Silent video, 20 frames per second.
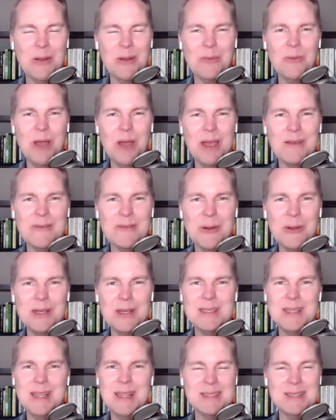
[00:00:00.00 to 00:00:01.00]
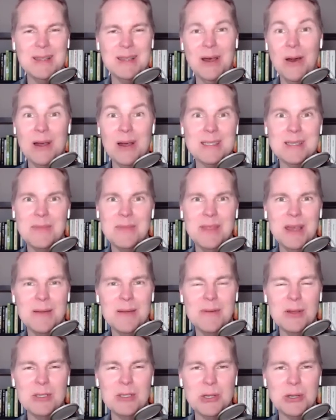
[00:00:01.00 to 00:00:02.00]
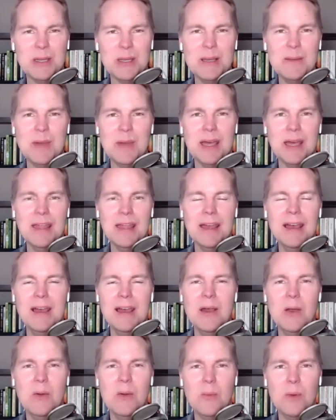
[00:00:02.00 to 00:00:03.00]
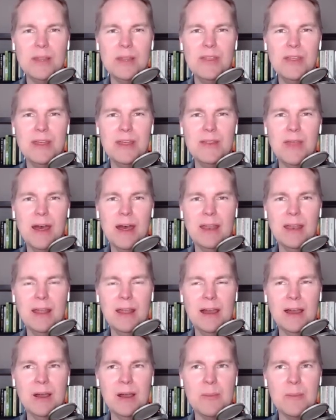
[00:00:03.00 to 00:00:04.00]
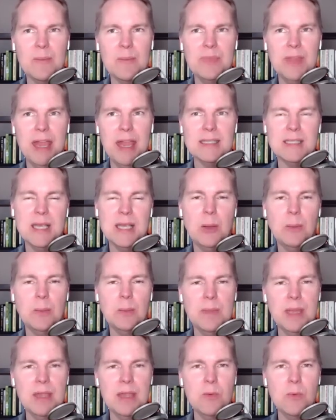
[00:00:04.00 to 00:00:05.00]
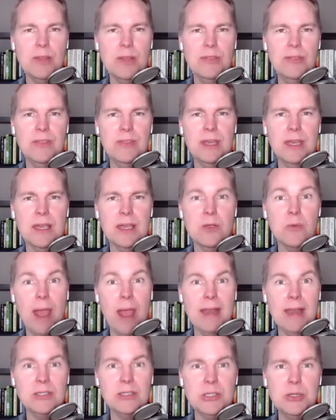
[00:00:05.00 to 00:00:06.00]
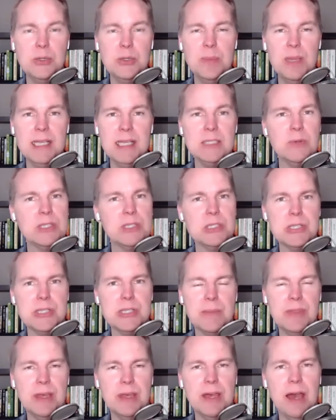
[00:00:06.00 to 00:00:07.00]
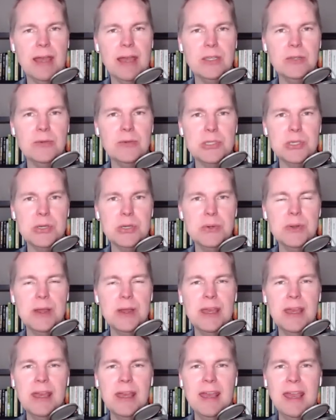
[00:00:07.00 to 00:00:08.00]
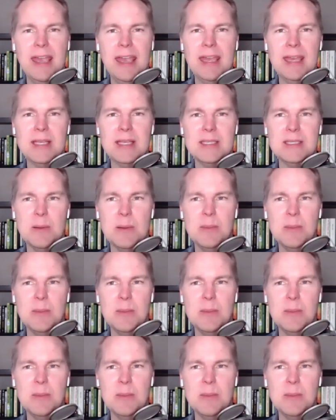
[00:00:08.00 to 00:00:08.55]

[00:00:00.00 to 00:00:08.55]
way, of course. That's the awesome thing about journaling. But one thing that has helped me with the gratitude piece, which is something I do too, is